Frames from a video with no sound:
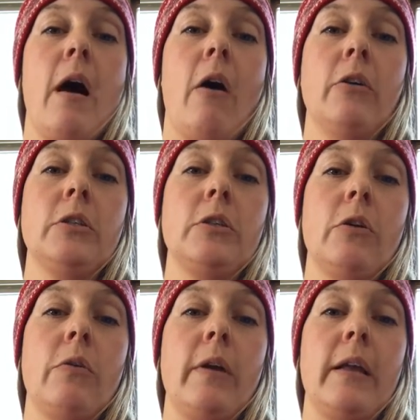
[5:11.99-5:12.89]

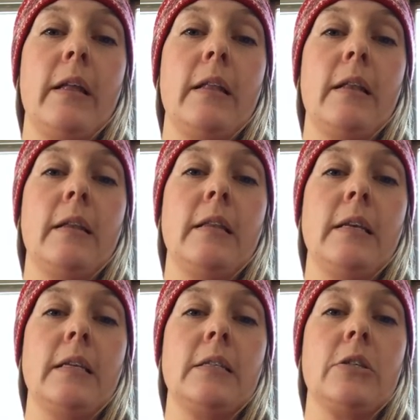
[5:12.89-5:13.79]
Also, in
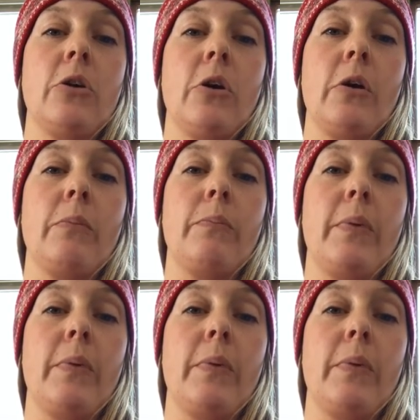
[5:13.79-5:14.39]
these curb